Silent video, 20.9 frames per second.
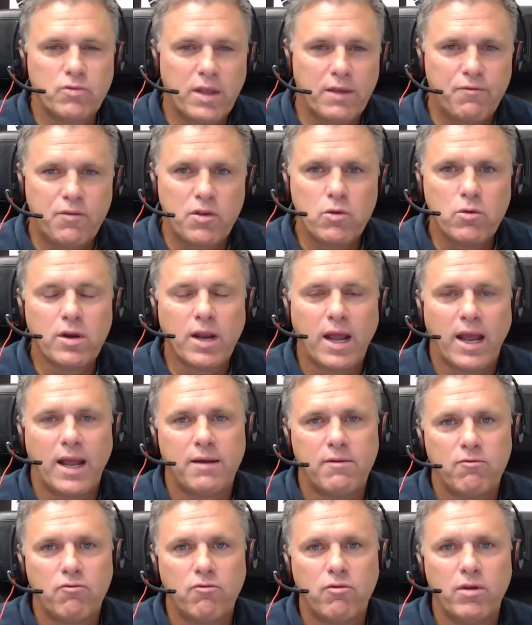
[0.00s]
If you're
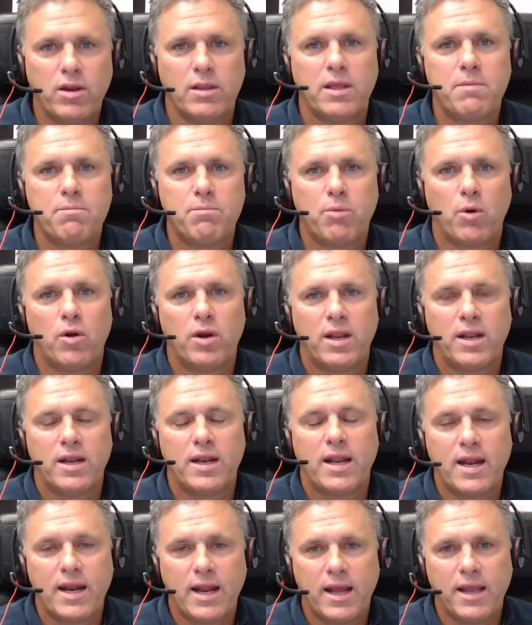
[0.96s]
not really bought
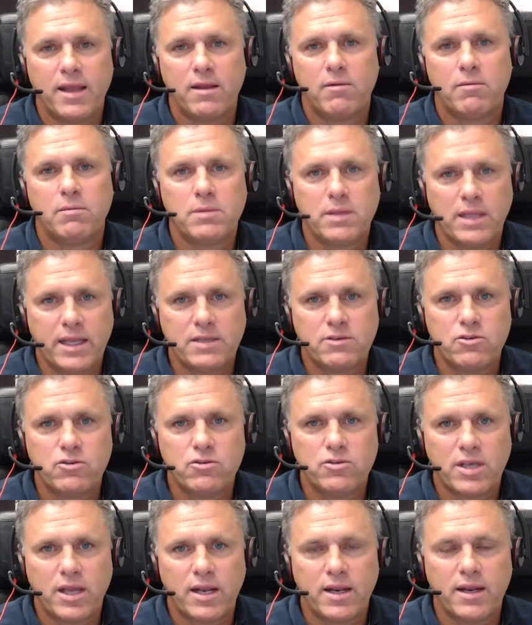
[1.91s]
in, and I'm glad
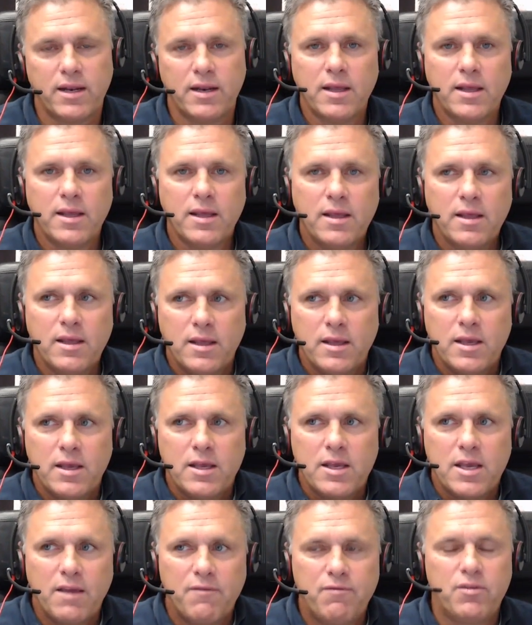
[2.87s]
you said it,
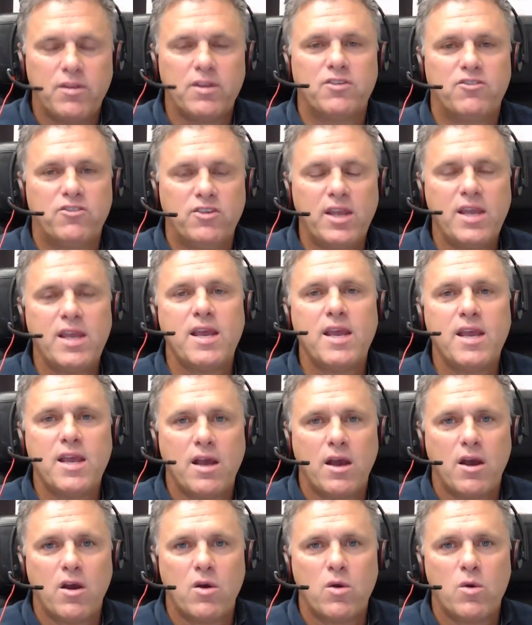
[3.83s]
if the
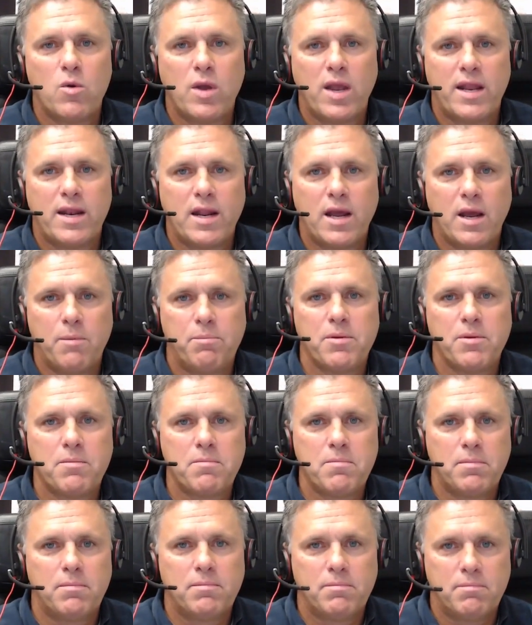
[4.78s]
CEO and
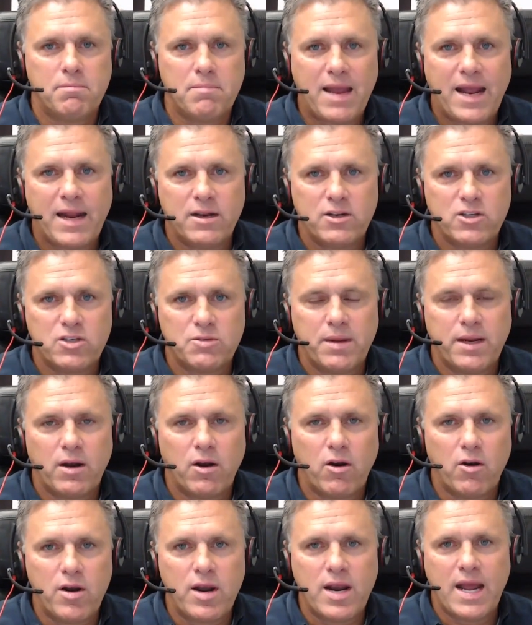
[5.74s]
upper management
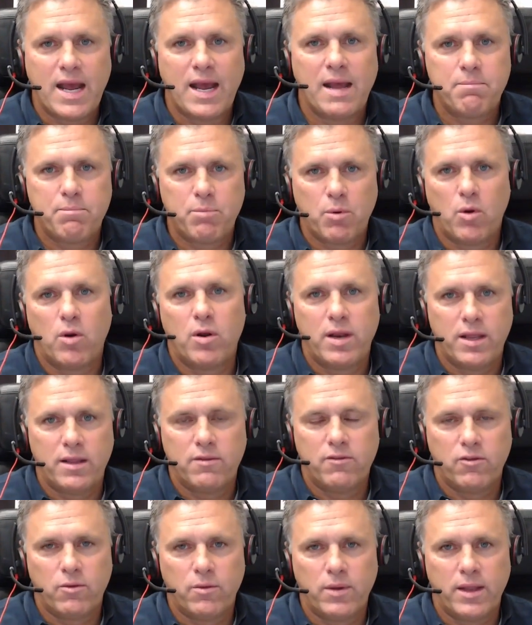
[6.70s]
are not bought
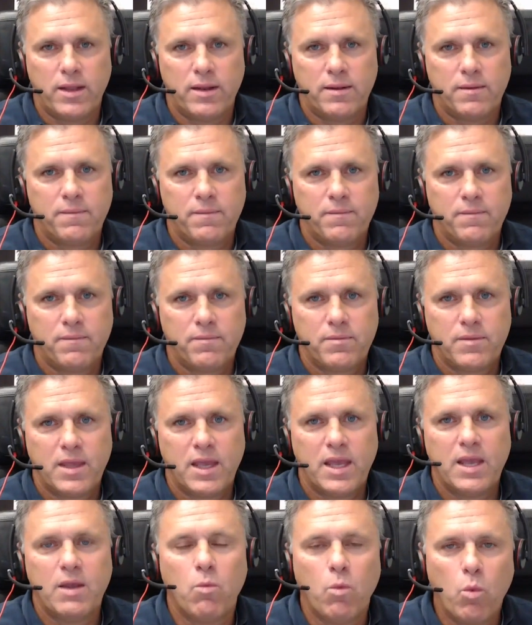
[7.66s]
into it,
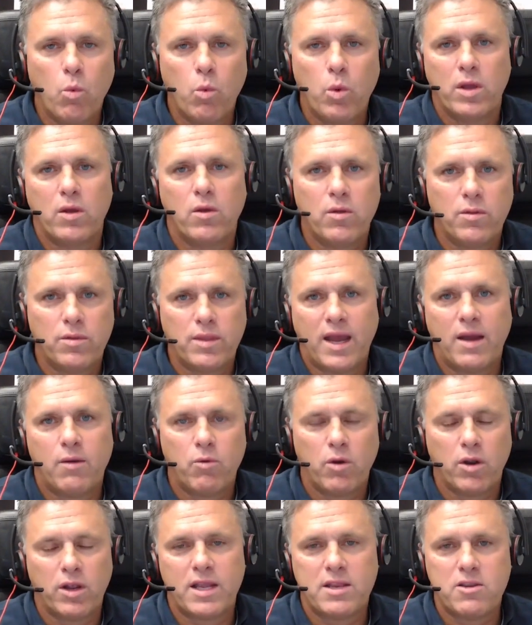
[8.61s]
it will
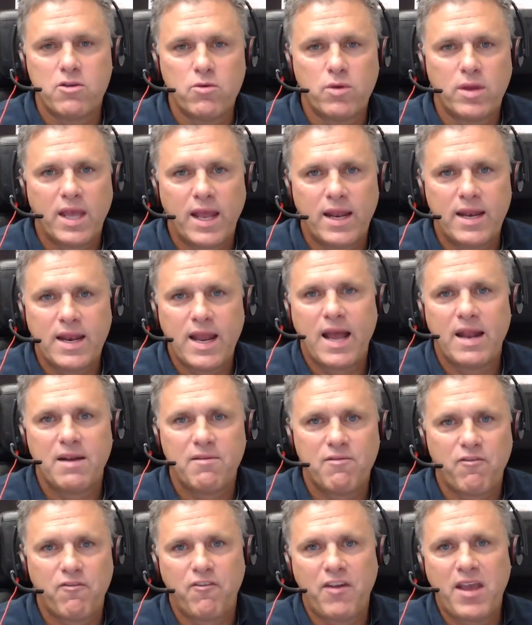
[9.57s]
not work, and you
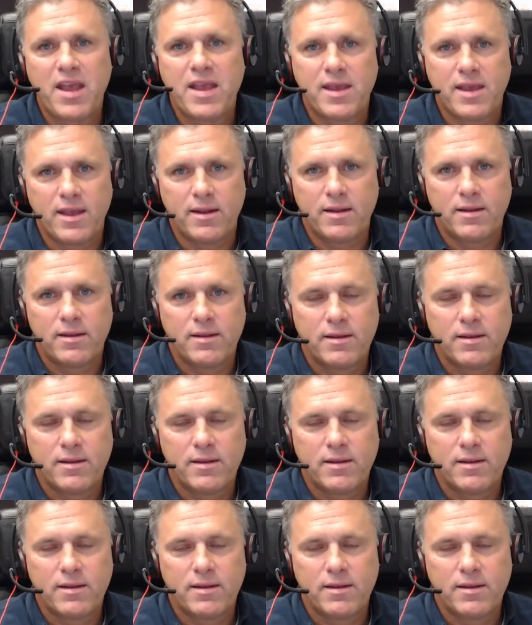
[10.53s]
cannot fake it.